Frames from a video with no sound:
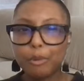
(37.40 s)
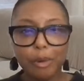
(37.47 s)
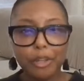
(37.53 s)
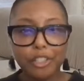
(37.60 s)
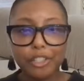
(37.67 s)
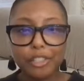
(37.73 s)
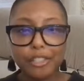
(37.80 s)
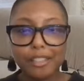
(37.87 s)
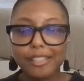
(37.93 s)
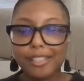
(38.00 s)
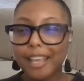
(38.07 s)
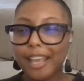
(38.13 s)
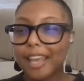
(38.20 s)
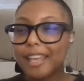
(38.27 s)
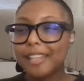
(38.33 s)
questions,
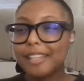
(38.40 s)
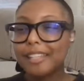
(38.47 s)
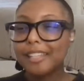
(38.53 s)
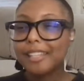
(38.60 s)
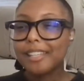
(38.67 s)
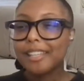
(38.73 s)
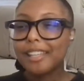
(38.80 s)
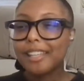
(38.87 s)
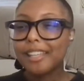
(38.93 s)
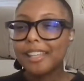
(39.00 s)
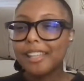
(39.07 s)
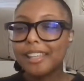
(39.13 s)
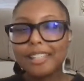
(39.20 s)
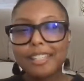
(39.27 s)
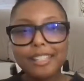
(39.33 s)
and
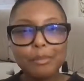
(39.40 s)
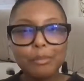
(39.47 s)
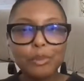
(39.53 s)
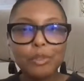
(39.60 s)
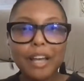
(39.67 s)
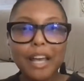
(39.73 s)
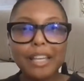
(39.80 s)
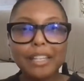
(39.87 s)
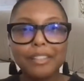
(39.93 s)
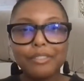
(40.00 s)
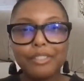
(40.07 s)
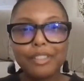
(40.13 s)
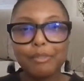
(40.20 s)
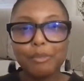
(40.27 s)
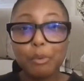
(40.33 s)
this will kind
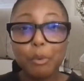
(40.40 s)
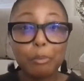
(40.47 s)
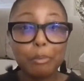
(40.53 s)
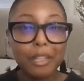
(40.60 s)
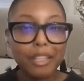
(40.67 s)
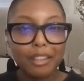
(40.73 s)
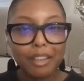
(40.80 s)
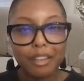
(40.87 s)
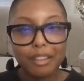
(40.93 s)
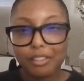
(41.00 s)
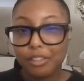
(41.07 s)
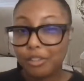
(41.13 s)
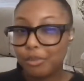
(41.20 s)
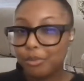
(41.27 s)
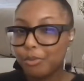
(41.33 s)
of give you a peek
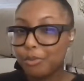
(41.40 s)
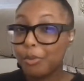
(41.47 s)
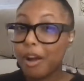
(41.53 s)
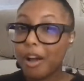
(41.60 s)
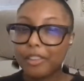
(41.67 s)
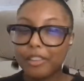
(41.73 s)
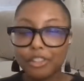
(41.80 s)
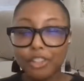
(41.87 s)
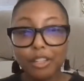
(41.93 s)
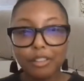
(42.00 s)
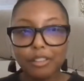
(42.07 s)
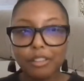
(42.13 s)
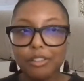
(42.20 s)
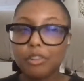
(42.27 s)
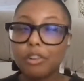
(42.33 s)
into why the
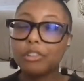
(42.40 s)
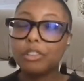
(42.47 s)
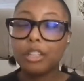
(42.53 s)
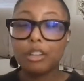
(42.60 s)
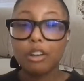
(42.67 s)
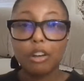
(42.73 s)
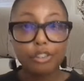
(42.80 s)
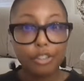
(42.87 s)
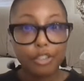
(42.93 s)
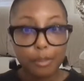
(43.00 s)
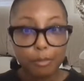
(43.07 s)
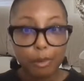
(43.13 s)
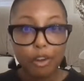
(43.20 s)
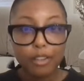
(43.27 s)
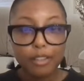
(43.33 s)
channel is called A
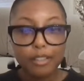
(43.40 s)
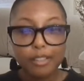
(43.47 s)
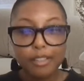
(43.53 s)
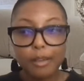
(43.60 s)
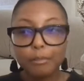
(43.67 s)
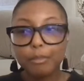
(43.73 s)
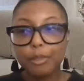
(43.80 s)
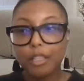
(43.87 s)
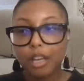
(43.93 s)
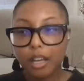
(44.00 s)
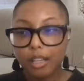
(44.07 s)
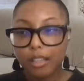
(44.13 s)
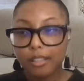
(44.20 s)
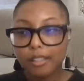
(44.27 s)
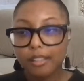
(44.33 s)
Conscious Pause,
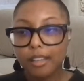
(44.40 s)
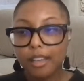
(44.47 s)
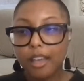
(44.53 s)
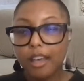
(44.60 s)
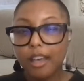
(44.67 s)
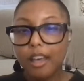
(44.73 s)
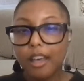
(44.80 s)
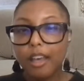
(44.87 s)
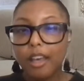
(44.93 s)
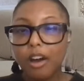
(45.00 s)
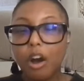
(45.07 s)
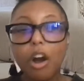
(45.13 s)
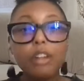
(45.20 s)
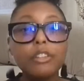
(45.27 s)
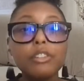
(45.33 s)
because
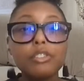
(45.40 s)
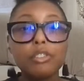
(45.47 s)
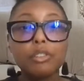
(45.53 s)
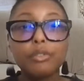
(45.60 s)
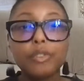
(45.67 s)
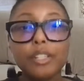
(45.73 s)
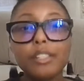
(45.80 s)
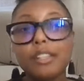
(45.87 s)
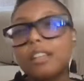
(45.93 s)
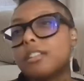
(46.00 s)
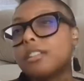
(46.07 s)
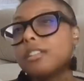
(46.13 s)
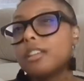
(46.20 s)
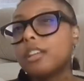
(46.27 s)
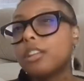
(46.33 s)
on the surface,
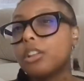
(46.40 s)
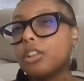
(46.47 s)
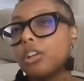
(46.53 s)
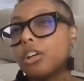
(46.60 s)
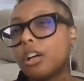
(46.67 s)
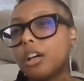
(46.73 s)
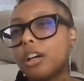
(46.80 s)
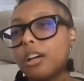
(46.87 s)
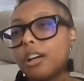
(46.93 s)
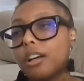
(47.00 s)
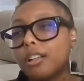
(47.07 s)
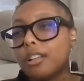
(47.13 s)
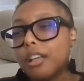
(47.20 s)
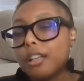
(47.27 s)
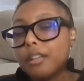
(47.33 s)
things can look
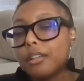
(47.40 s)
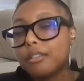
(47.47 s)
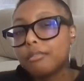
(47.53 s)
like